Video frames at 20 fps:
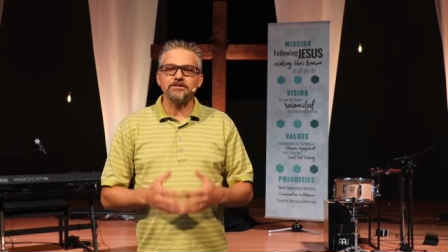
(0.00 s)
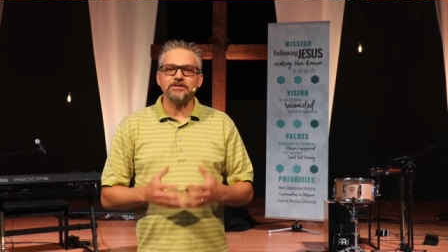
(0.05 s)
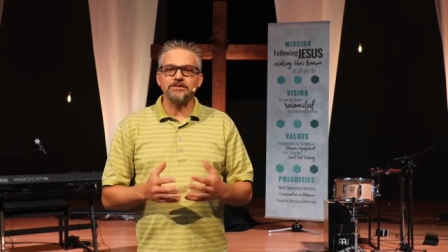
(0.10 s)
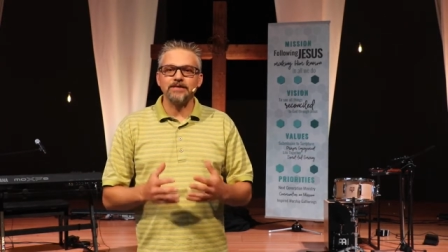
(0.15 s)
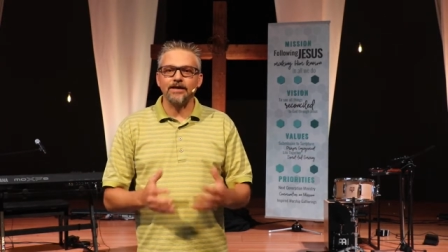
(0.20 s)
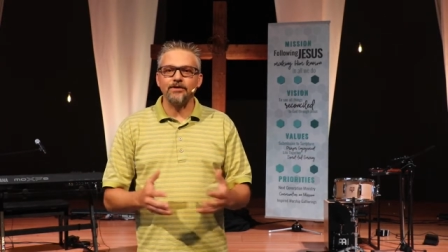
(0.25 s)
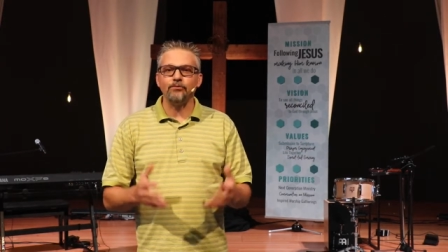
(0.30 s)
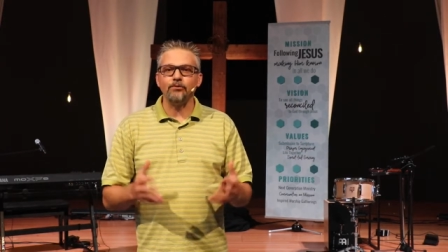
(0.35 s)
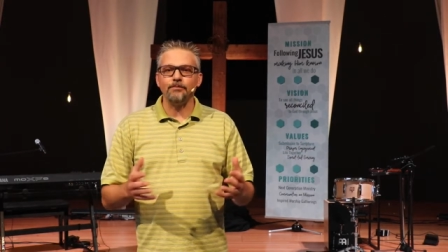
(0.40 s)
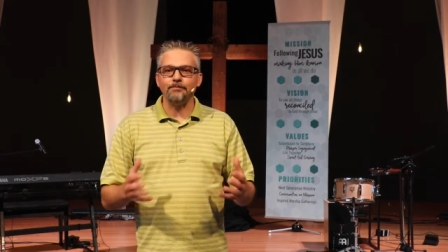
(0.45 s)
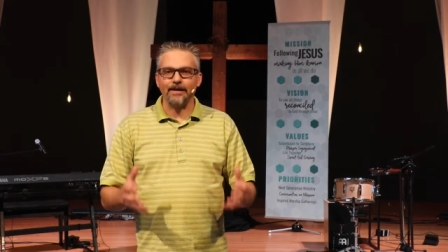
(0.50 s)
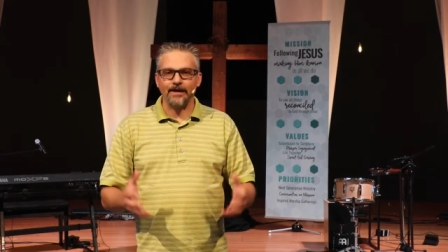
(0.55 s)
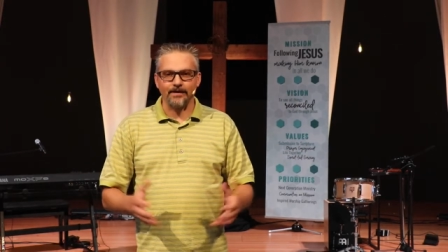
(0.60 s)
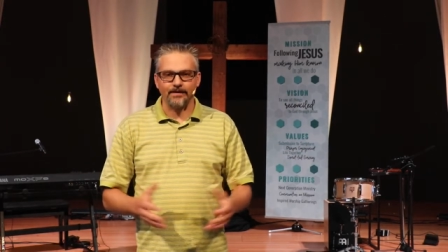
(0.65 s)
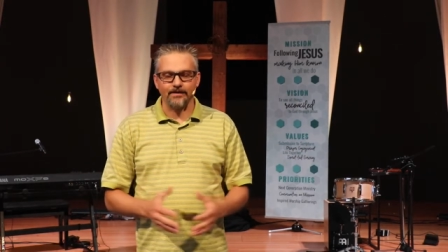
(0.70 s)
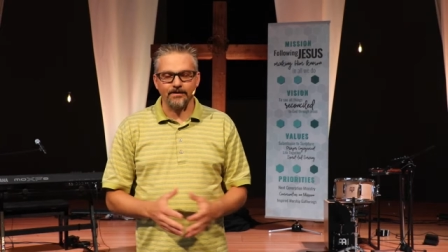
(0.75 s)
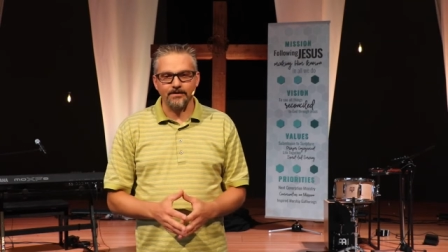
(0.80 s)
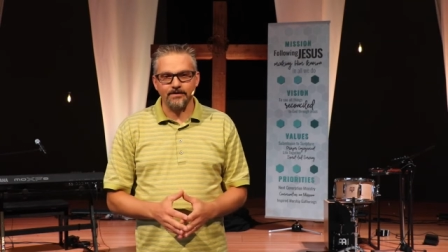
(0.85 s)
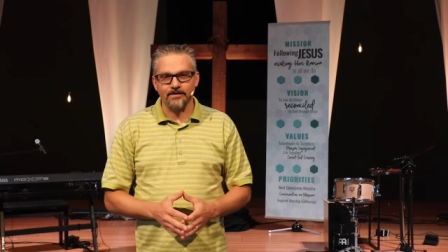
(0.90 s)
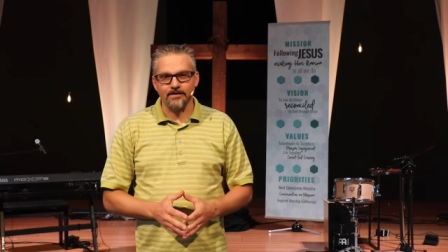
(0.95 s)
is
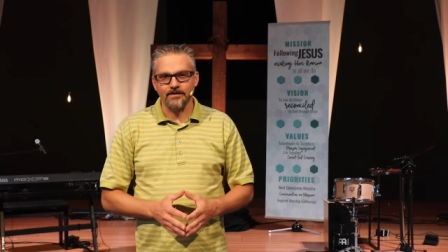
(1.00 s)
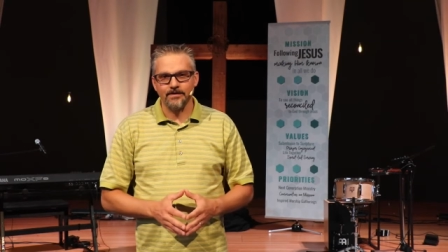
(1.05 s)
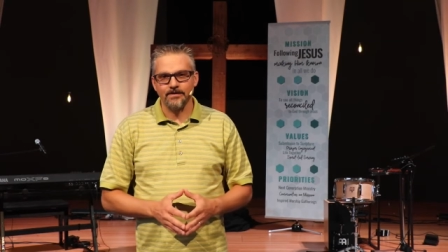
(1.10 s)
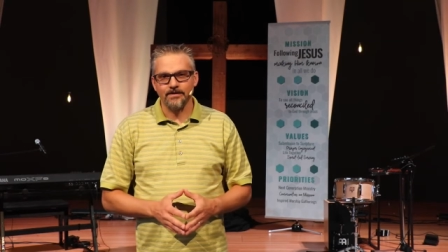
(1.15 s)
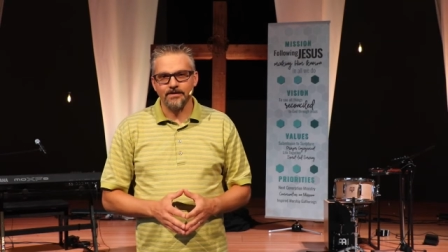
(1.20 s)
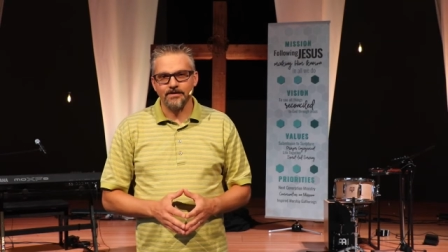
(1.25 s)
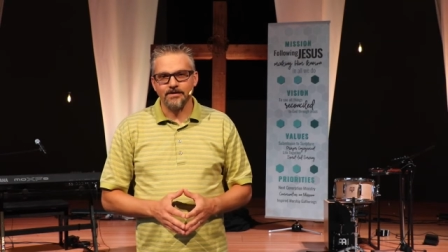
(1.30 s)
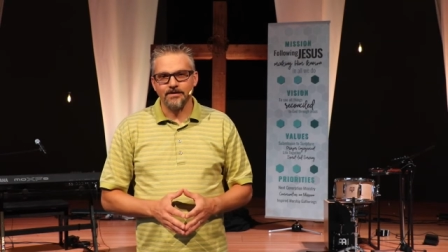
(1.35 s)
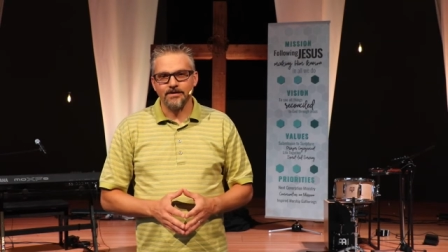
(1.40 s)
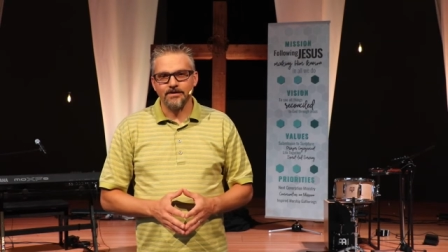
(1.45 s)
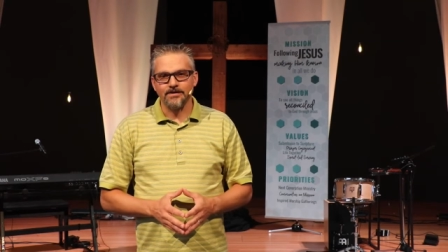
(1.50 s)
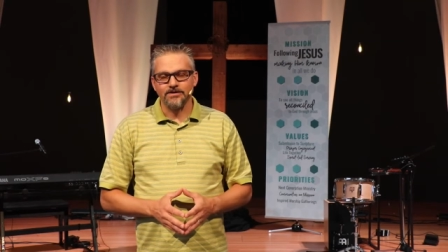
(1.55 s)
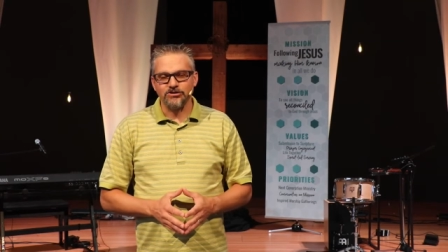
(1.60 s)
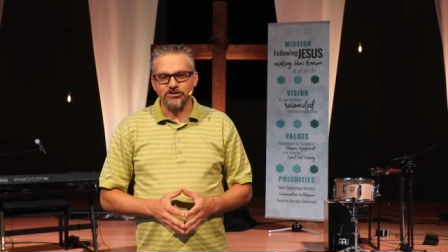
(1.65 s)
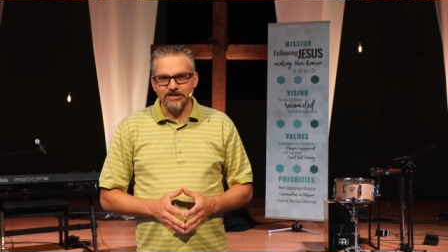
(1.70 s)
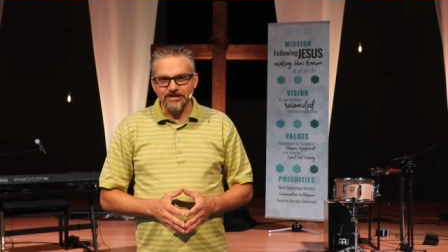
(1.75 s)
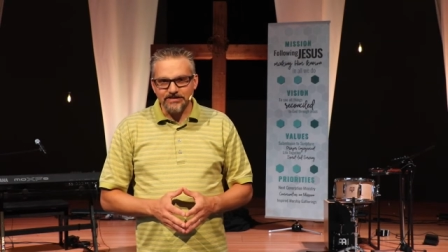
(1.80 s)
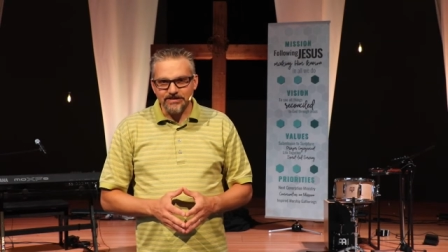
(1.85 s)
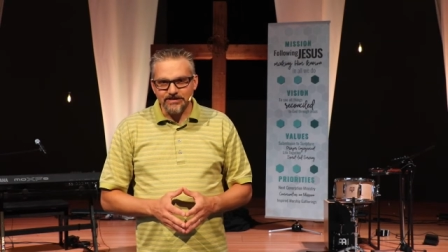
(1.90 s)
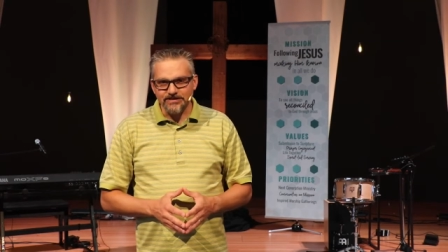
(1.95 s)
unrepentant,
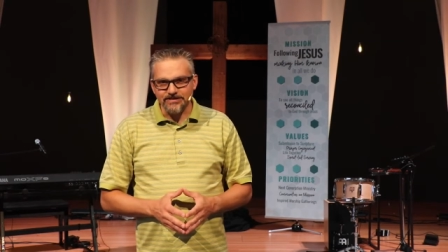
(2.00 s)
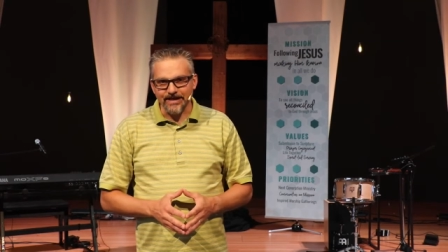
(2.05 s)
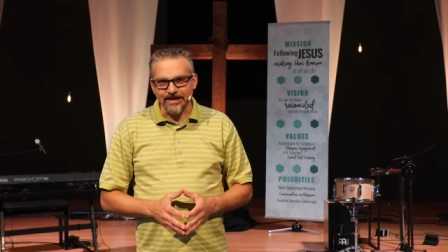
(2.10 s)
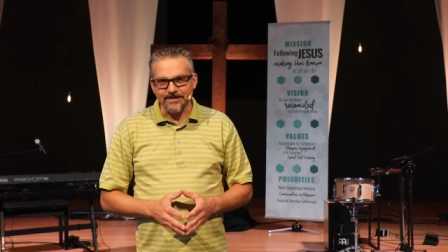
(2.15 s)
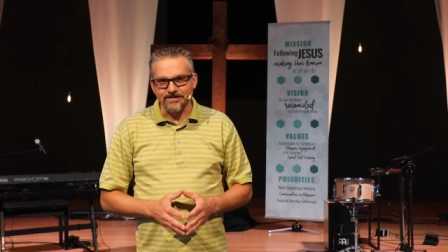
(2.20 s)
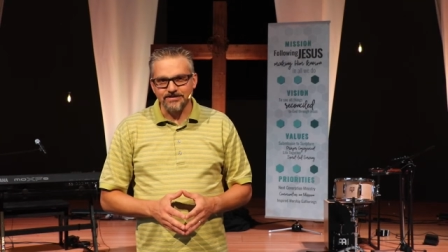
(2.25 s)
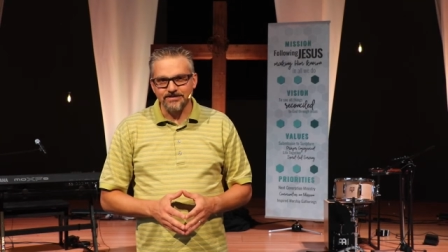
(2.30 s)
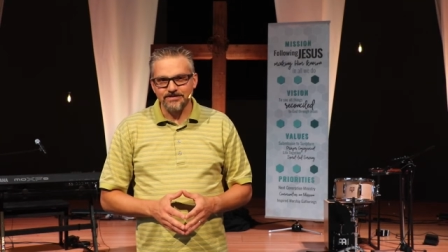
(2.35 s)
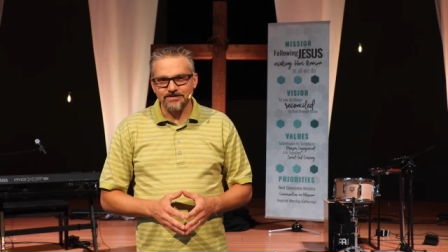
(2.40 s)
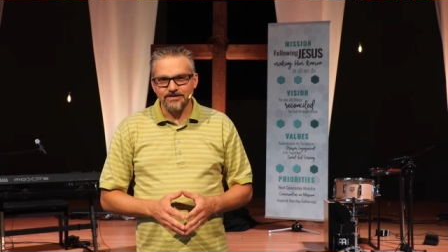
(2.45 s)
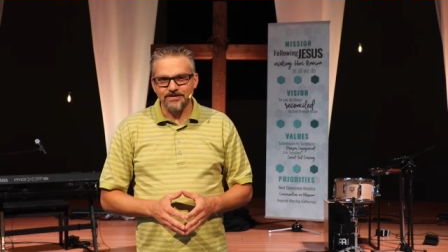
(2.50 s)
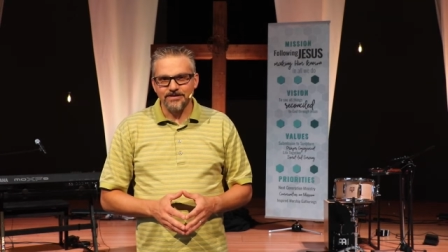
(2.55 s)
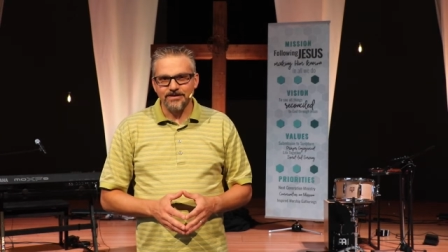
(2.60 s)
Jesus says,